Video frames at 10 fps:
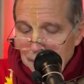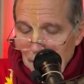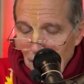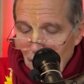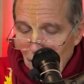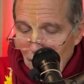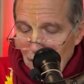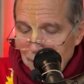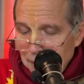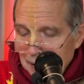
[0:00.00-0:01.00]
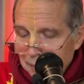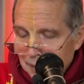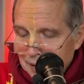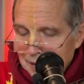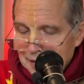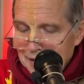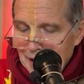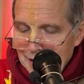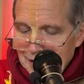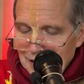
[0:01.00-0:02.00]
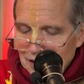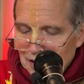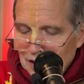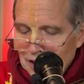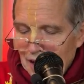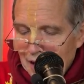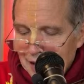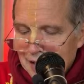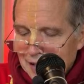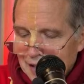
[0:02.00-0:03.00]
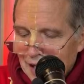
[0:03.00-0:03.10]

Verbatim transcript: All people thus chanted the